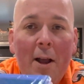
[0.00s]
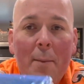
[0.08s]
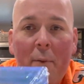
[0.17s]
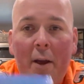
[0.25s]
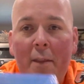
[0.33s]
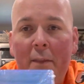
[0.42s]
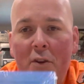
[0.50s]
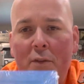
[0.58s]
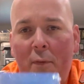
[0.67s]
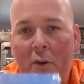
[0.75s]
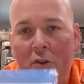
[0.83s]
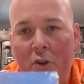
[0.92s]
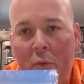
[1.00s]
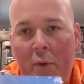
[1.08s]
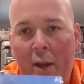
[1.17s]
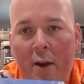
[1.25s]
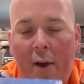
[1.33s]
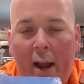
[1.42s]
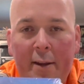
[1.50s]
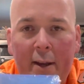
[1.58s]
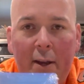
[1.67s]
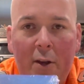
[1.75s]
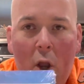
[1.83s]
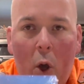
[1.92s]
But this version over here, I
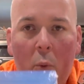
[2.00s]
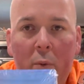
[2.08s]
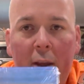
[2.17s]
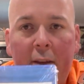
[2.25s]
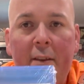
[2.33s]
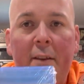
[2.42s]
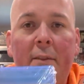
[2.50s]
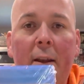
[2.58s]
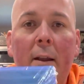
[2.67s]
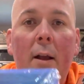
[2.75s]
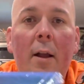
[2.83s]
didn't know existed.